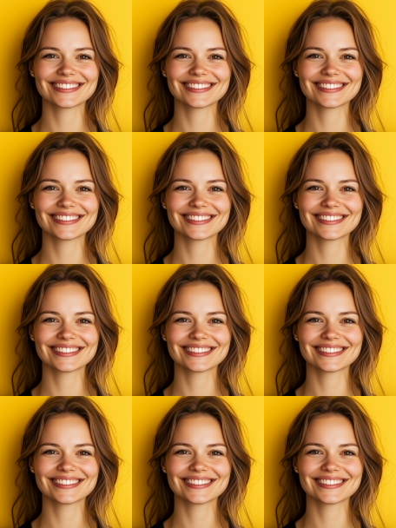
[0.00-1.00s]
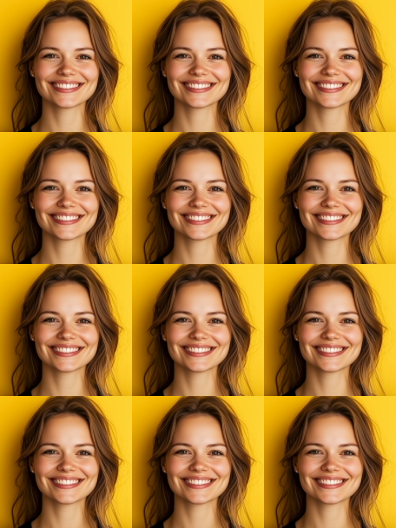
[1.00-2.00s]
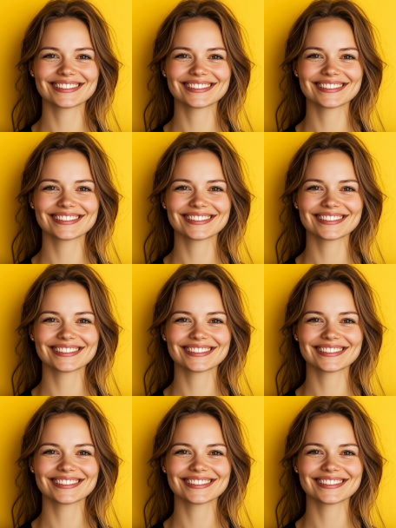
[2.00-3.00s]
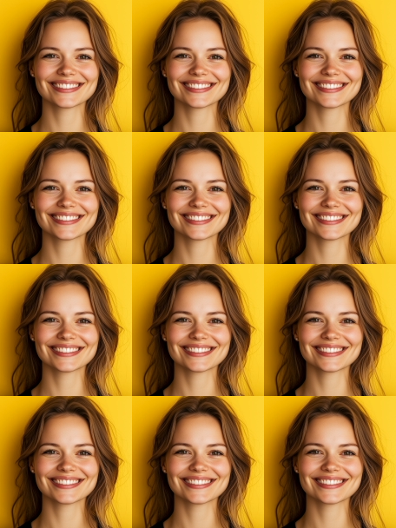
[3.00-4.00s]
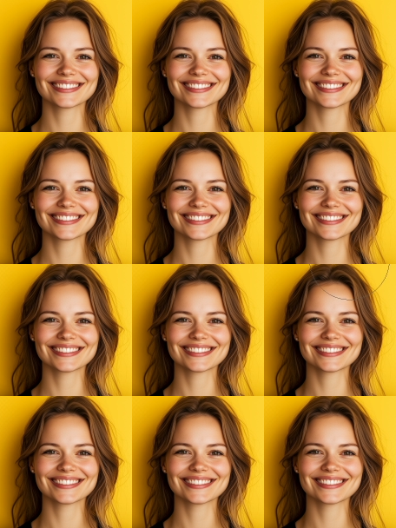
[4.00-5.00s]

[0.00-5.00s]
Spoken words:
[no speech]